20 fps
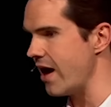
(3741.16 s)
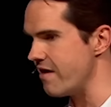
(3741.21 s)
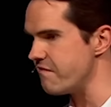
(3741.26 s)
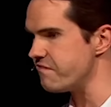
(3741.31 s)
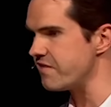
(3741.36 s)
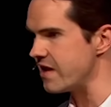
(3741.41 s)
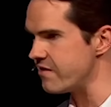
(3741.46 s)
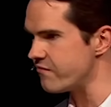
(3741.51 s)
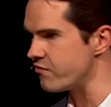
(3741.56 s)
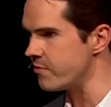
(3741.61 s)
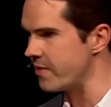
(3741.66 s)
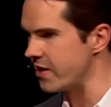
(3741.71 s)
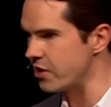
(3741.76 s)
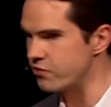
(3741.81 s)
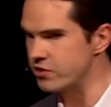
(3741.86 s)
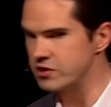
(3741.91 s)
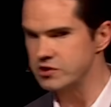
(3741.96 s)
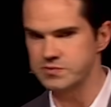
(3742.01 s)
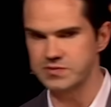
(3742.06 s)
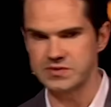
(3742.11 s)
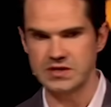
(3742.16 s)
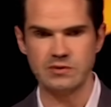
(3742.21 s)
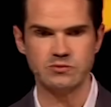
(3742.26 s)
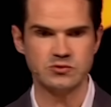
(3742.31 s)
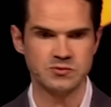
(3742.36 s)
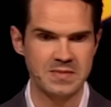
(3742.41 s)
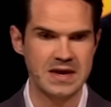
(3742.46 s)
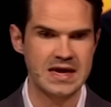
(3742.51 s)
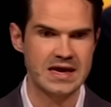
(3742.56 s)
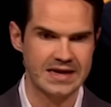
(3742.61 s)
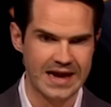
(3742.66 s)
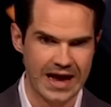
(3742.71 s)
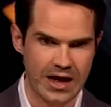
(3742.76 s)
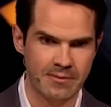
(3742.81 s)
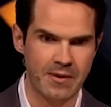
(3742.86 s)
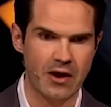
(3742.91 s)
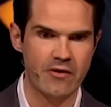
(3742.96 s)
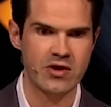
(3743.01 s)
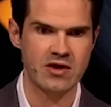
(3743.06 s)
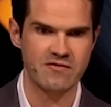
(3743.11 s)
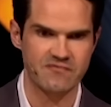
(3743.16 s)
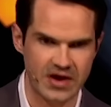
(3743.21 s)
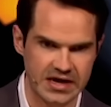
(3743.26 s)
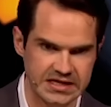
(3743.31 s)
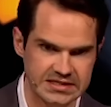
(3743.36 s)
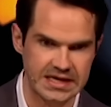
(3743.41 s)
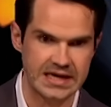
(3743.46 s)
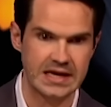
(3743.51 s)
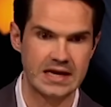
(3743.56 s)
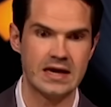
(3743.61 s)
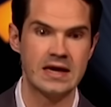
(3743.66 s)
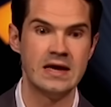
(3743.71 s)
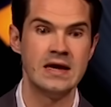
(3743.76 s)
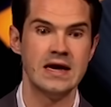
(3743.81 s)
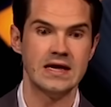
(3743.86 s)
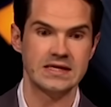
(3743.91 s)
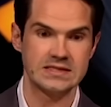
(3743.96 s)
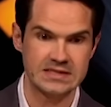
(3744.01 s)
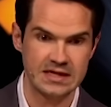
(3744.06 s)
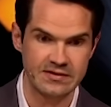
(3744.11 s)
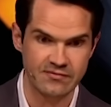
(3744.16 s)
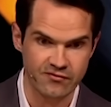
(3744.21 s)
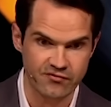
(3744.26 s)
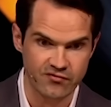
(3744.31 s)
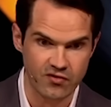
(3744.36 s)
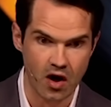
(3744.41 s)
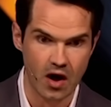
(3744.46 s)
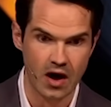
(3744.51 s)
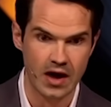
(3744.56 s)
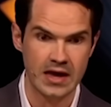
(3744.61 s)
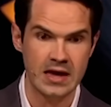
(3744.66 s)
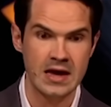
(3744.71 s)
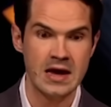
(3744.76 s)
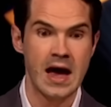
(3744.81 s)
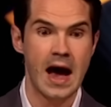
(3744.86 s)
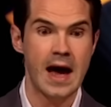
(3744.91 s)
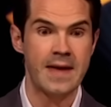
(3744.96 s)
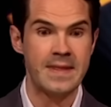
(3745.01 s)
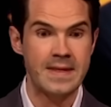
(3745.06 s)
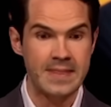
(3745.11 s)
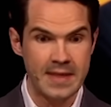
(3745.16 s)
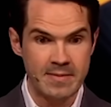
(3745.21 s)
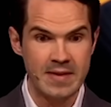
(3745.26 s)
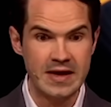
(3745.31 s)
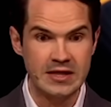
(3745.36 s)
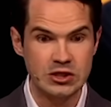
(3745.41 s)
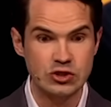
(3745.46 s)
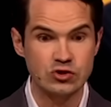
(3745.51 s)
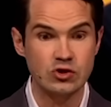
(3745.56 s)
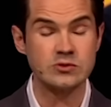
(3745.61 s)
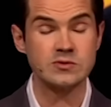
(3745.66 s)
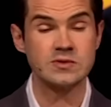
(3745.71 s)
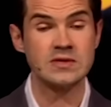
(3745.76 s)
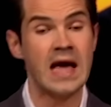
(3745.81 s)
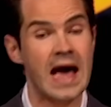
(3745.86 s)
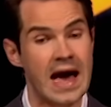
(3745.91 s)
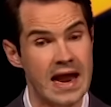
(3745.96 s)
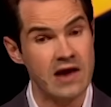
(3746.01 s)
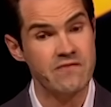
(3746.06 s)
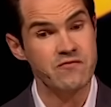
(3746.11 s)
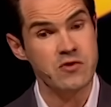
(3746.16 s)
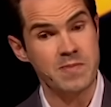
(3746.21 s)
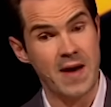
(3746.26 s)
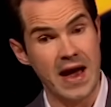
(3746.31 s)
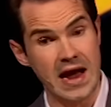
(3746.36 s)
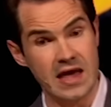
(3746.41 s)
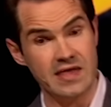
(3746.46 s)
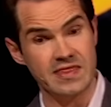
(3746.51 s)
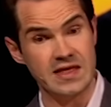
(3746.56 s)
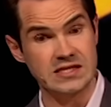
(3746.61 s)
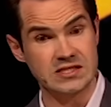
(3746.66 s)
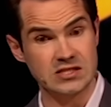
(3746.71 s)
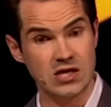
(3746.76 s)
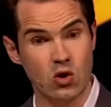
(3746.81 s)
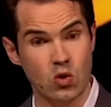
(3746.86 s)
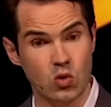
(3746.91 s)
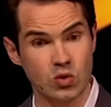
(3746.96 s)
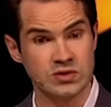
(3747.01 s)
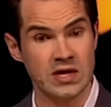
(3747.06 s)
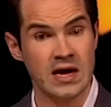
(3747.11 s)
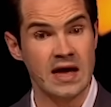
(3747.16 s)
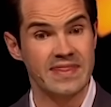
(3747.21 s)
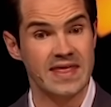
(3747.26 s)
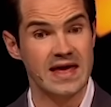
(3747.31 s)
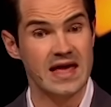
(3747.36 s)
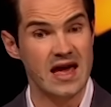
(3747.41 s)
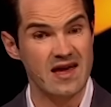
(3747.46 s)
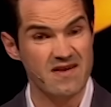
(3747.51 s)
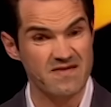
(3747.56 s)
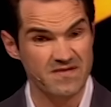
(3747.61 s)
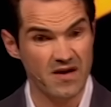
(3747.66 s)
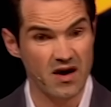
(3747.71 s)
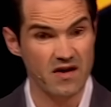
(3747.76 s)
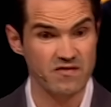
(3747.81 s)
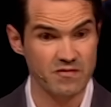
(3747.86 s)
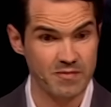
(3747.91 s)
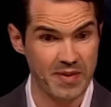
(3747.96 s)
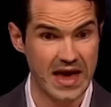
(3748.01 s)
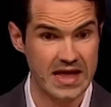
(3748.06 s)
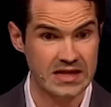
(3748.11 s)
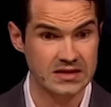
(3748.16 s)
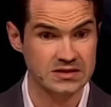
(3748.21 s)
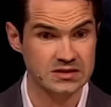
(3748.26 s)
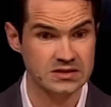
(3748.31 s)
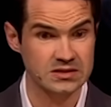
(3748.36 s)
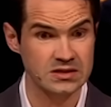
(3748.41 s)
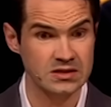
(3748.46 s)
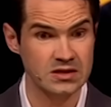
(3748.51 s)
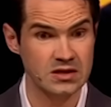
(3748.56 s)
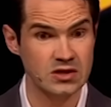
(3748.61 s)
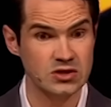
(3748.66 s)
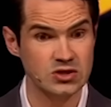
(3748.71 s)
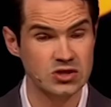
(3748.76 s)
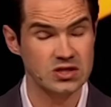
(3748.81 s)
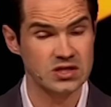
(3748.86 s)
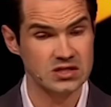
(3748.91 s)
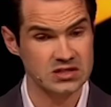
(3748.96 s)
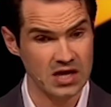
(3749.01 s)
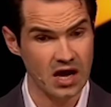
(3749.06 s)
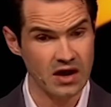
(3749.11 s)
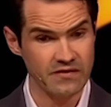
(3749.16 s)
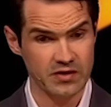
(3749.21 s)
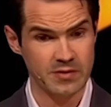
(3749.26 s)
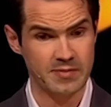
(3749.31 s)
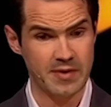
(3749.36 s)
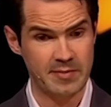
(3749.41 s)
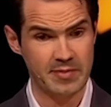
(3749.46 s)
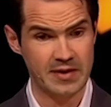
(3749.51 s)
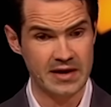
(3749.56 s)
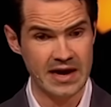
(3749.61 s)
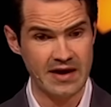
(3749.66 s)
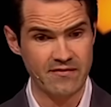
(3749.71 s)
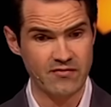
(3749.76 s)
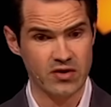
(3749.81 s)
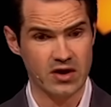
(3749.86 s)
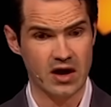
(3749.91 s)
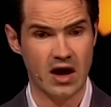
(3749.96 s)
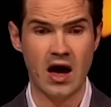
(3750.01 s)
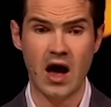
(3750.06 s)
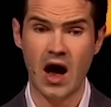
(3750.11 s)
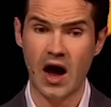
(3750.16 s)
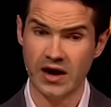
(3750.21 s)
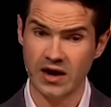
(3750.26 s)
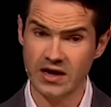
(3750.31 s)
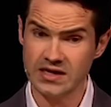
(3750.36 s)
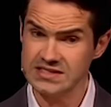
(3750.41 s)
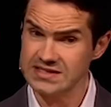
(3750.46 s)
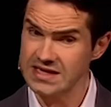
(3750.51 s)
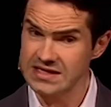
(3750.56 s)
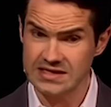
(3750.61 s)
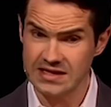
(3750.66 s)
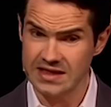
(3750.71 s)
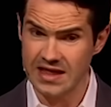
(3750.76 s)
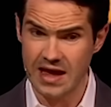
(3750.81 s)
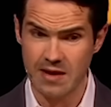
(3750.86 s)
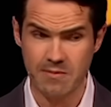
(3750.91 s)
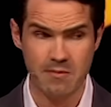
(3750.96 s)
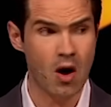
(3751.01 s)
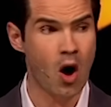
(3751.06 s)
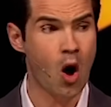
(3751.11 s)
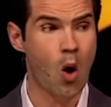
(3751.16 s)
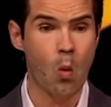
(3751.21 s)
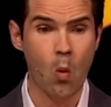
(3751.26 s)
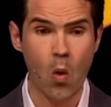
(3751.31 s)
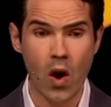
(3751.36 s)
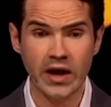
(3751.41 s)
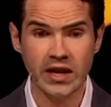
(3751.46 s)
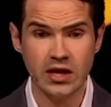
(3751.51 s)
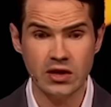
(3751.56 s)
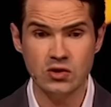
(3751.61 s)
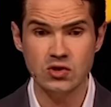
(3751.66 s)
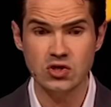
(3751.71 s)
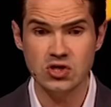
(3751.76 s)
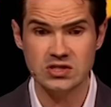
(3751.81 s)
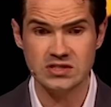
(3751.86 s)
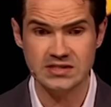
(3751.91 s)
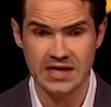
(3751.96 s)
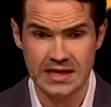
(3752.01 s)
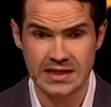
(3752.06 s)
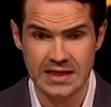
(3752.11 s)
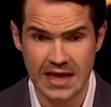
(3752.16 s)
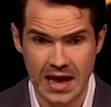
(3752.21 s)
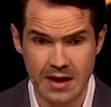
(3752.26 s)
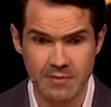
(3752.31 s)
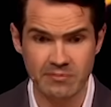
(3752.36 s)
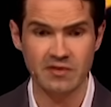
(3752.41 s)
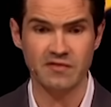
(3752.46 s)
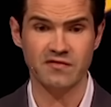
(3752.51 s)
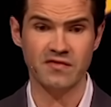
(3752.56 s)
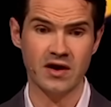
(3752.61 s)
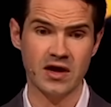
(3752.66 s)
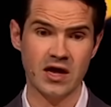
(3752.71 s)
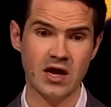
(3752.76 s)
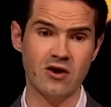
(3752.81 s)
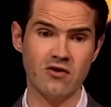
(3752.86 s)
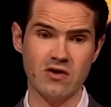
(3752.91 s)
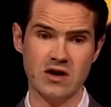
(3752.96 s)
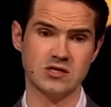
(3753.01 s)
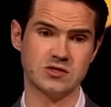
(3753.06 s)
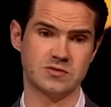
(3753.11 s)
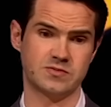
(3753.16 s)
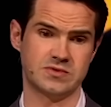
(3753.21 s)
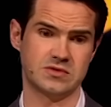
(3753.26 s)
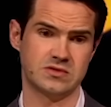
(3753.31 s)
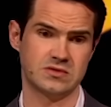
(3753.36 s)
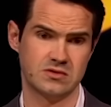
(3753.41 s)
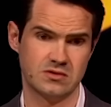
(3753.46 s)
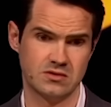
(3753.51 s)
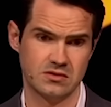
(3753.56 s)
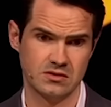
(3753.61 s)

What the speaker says: out a flavour of my crisps, and it was me and Al Murray and Frank Skinner and Stephen Fry. And then they made these crisps, and every packet they sold, they gave 5 pence to the starving people in Africa. And I said to them, why don't you just send them the fucking crisps?